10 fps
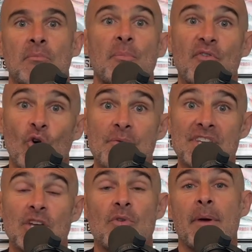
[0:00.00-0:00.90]
But before we
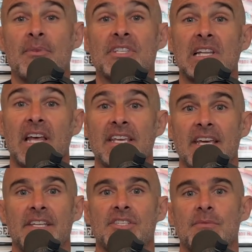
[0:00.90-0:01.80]
begin, remember to
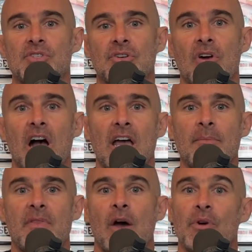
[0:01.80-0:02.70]
like and
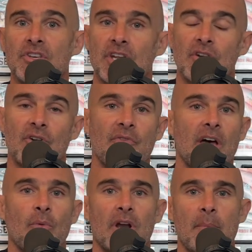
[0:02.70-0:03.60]
subscribe. That way you get
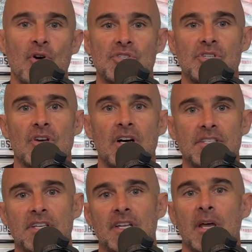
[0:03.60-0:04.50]
notified when I post new
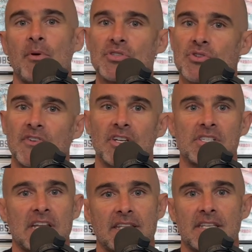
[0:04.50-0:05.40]
content. I post new
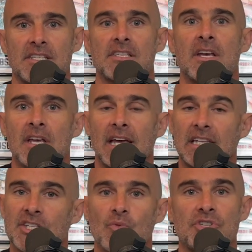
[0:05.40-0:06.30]
videos like this at
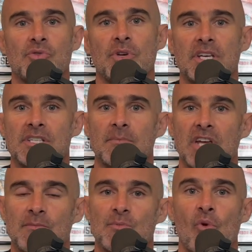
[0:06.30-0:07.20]
least once a week,
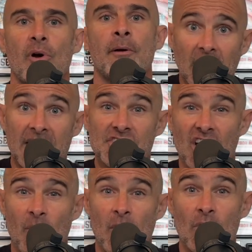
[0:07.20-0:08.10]
sometimes more. And
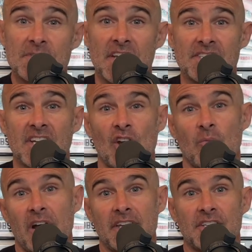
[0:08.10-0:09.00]
check out my website,
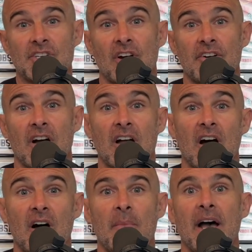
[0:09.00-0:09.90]

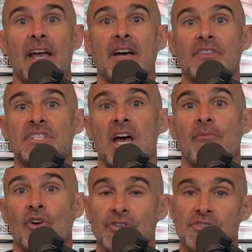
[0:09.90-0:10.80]
ScottO'BrienGuitar.com. I have the
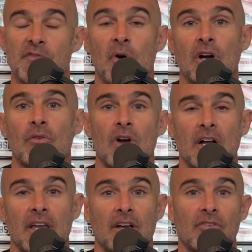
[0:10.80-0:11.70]
tab for hundreds of punk,
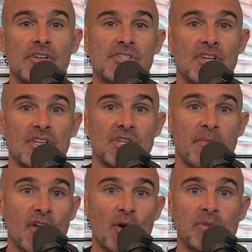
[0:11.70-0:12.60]
rock, and grunge songs
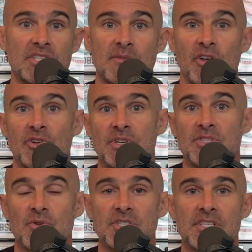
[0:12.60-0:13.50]
up there, plus some other
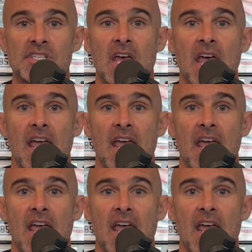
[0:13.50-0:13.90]
resources.